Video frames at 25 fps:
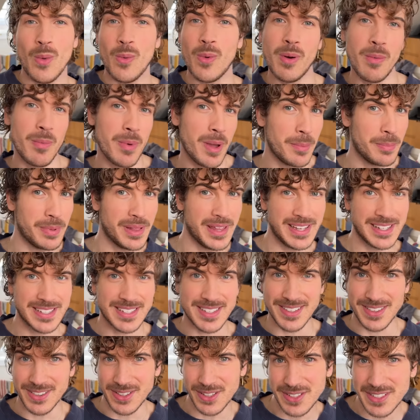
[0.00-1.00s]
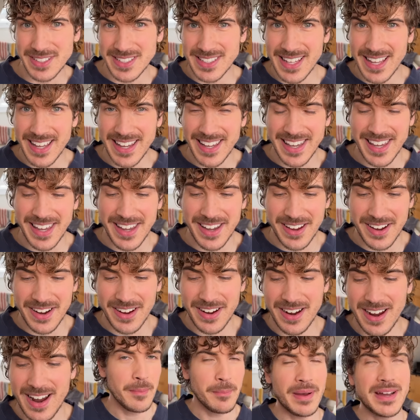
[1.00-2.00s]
what my place looks like here.